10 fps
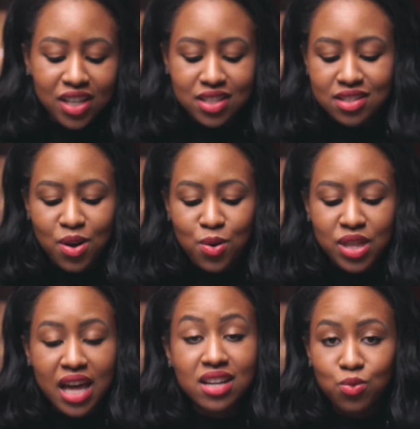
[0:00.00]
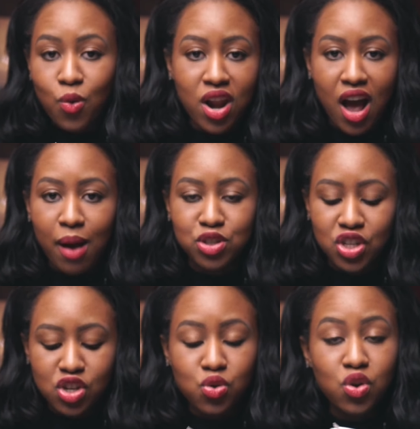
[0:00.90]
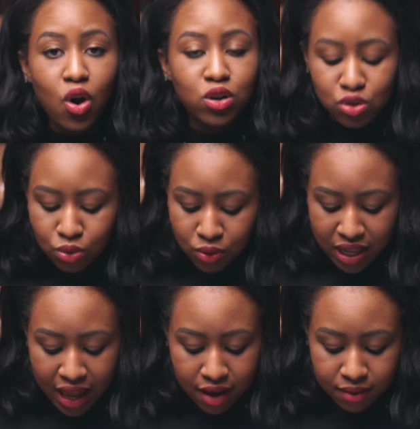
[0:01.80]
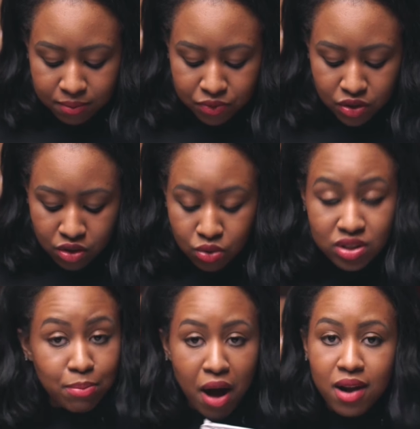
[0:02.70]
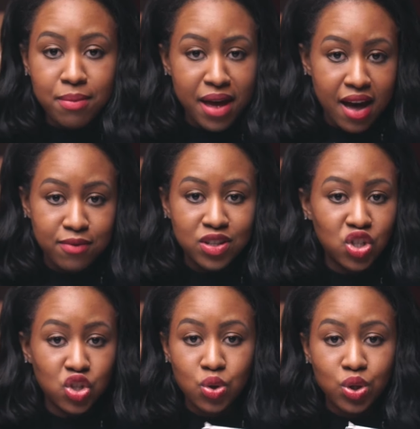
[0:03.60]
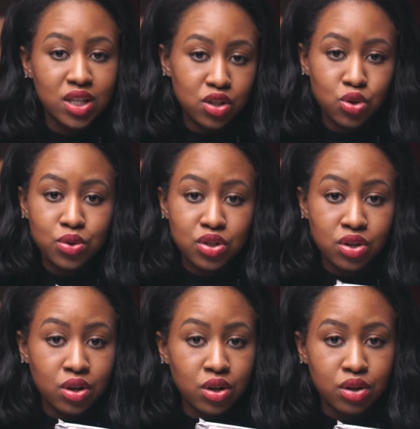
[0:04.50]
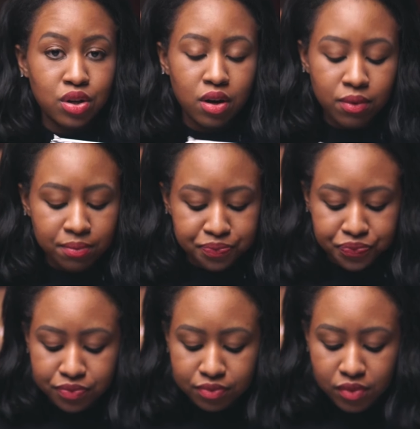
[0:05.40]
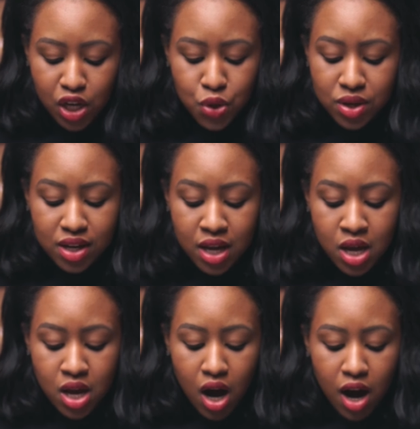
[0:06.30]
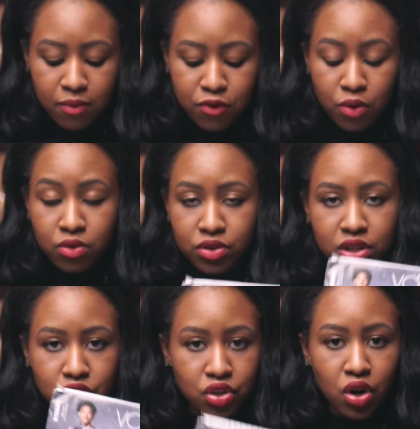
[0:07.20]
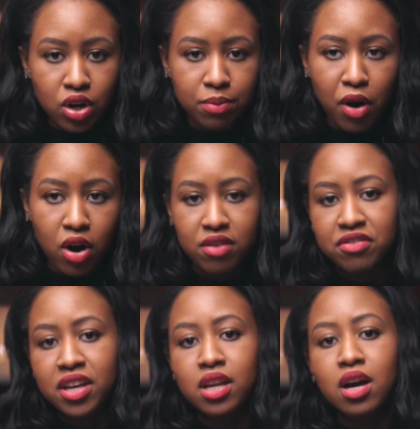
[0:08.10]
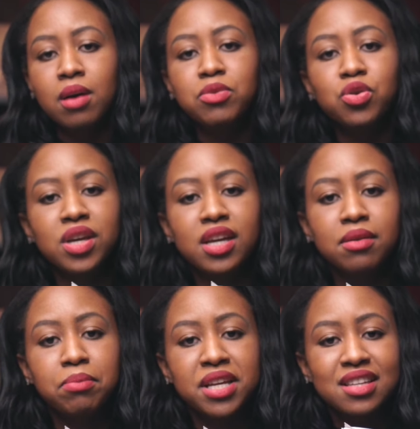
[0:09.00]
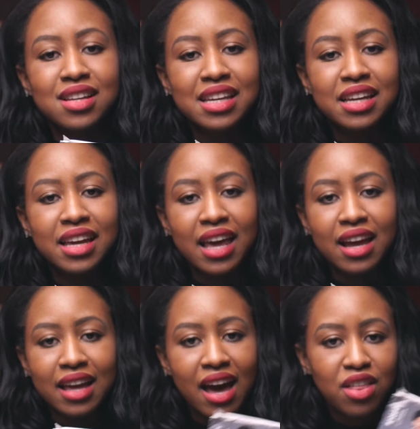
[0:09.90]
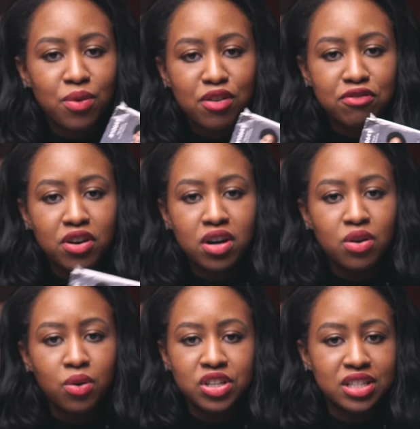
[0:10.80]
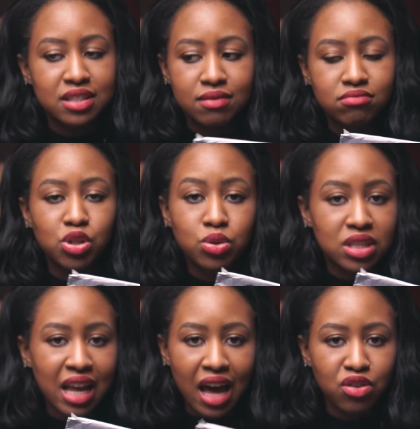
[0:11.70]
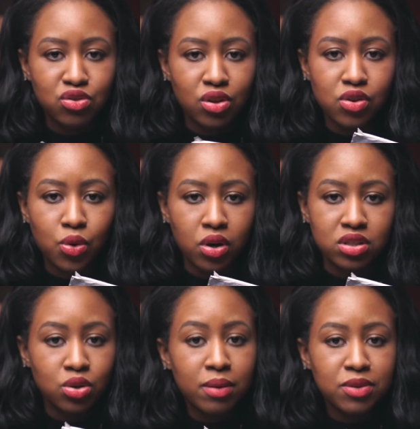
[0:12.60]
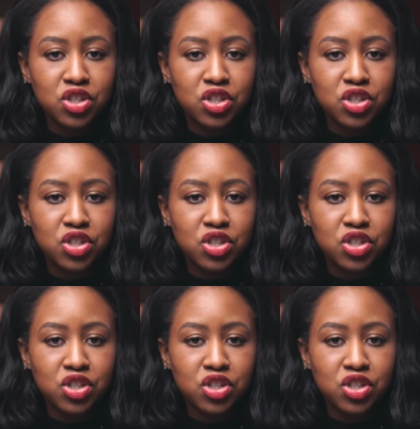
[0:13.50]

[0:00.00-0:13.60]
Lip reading: So that is one option. You can also like use the bottom half and just turn it into a skirt, You can, for the skirt part of it, you can basically get a gathering foot or just use the gathers on your sewing